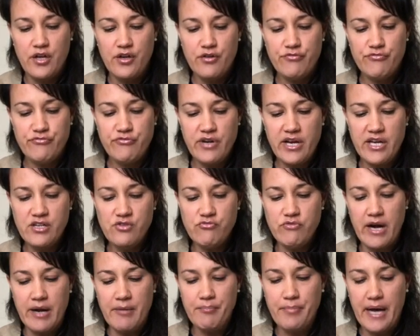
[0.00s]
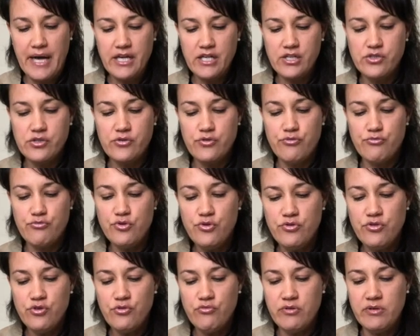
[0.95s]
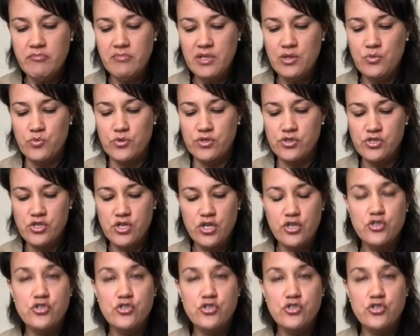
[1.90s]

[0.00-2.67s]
Fred ran back through the Grimley wood